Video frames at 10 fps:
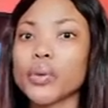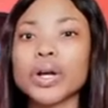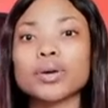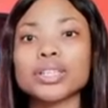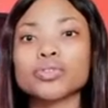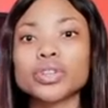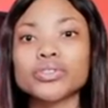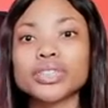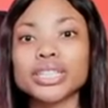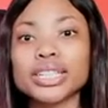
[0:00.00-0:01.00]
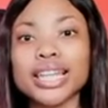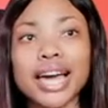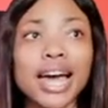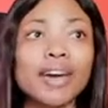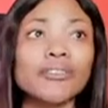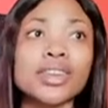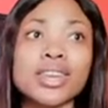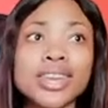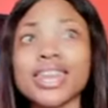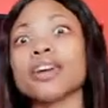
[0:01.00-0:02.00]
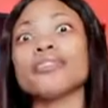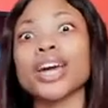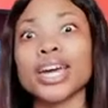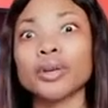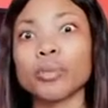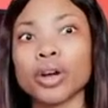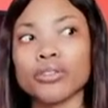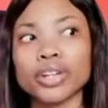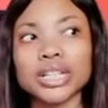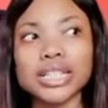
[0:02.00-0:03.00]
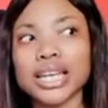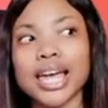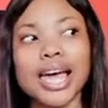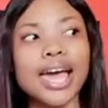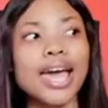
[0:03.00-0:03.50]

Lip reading: When I was 15, I have never had a boyfriend,